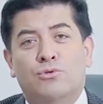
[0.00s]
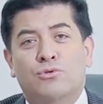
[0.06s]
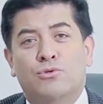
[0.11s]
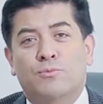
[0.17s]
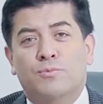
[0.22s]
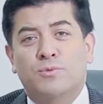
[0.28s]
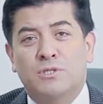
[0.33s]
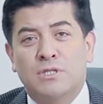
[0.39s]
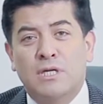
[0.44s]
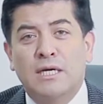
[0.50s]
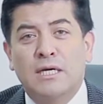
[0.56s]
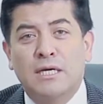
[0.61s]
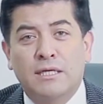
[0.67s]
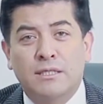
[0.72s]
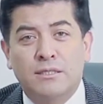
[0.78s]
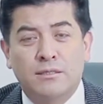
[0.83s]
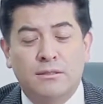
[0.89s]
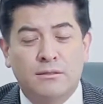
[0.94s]
to
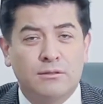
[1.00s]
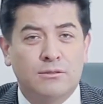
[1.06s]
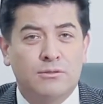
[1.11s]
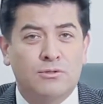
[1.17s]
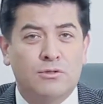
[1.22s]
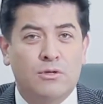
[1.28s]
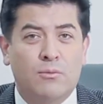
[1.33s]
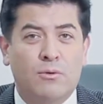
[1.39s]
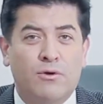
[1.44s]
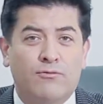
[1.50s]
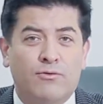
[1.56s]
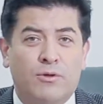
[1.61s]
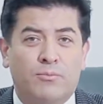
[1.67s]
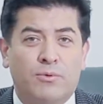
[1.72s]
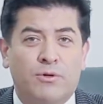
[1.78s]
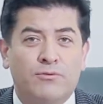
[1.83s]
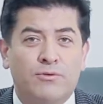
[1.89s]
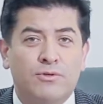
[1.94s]
subside some of
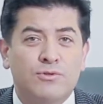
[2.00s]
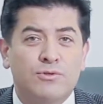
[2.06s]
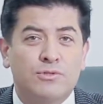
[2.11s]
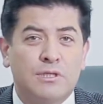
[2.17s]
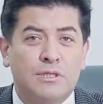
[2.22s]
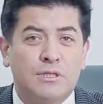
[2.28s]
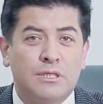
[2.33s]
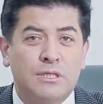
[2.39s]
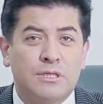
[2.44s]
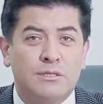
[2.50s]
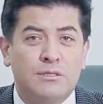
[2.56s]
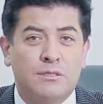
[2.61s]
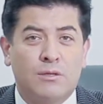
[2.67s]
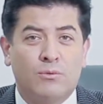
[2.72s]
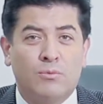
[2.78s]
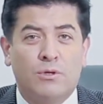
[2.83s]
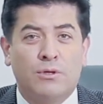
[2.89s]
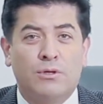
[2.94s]
the previous techniques
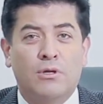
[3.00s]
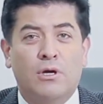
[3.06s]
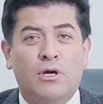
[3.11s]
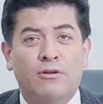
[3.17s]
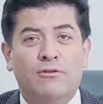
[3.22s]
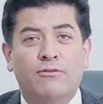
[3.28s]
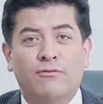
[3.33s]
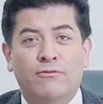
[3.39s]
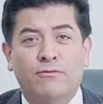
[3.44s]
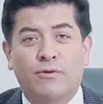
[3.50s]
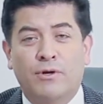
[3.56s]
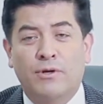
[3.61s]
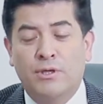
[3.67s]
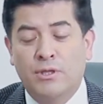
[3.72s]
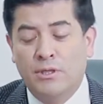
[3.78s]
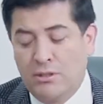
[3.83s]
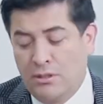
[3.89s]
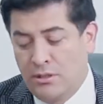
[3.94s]
that were not
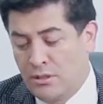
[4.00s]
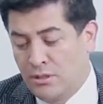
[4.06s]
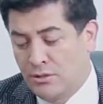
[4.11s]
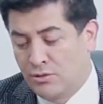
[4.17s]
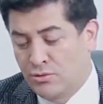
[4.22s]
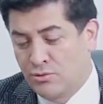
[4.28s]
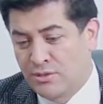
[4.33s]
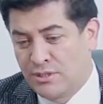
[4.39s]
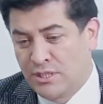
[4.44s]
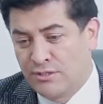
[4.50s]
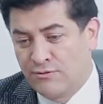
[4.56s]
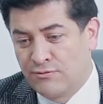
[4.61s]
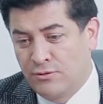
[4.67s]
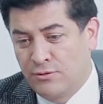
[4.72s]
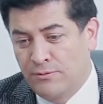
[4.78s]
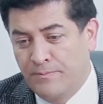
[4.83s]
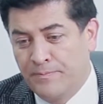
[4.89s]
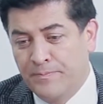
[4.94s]
very
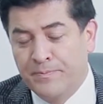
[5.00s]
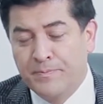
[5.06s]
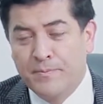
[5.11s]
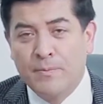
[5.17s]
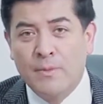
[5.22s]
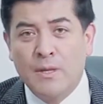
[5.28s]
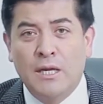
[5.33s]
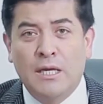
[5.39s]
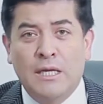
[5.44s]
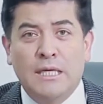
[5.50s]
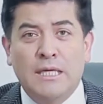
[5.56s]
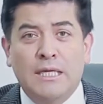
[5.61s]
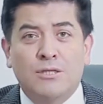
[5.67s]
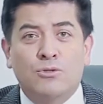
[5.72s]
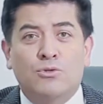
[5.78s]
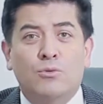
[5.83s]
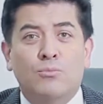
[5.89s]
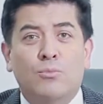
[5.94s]
successful,
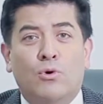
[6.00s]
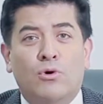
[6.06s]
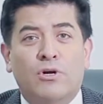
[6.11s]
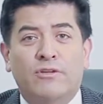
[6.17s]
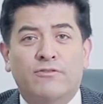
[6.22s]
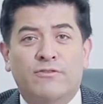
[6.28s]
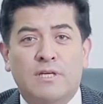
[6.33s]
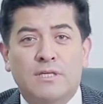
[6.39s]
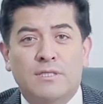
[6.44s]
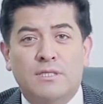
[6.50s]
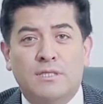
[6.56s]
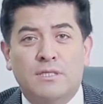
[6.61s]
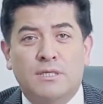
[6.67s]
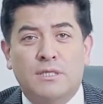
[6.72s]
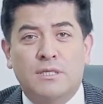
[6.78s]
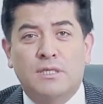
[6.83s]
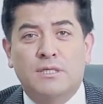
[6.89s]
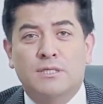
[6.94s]
into more advanced
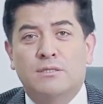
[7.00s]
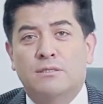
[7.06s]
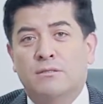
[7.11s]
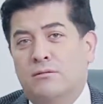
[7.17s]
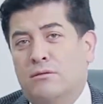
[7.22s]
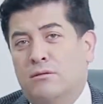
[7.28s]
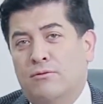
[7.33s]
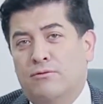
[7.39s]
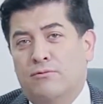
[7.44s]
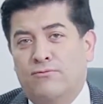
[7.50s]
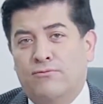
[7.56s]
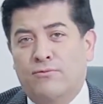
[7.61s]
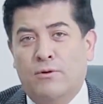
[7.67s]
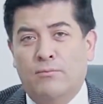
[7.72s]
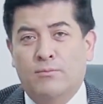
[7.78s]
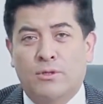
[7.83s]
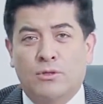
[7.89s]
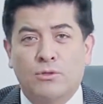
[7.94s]
techniques
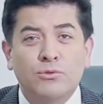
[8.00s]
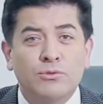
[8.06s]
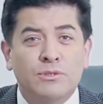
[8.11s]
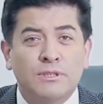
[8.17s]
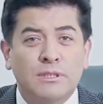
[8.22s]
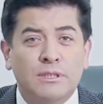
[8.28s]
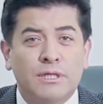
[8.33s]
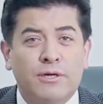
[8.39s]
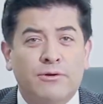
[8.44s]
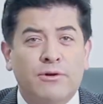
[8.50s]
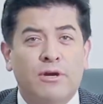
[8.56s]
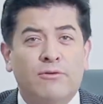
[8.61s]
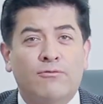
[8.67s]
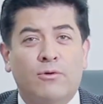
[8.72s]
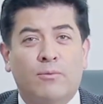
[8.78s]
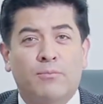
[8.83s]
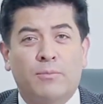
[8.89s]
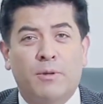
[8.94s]
from the gluteal
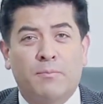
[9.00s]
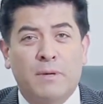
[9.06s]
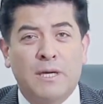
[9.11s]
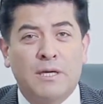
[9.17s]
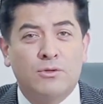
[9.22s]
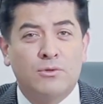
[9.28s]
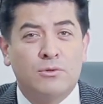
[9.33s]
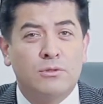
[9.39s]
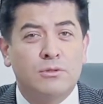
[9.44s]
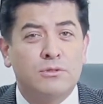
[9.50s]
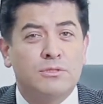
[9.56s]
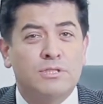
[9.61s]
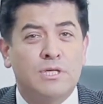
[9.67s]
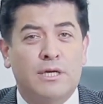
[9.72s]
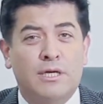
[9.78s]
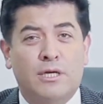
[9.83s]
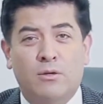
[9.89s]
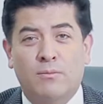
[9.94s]
area, from the
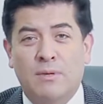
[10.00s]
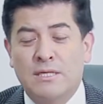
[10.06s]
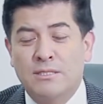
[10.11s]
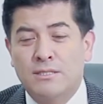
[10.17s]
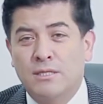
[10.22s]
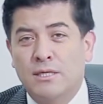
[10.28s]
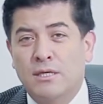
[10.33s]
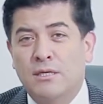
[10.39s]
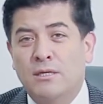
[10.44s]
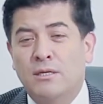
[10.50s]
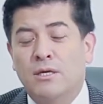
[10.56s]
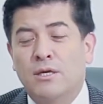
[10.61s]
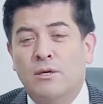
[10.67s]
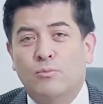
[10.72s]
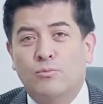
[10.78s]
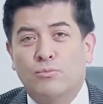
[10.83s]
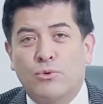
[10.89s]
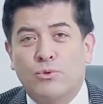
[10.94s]
pectorals, gynecomastia,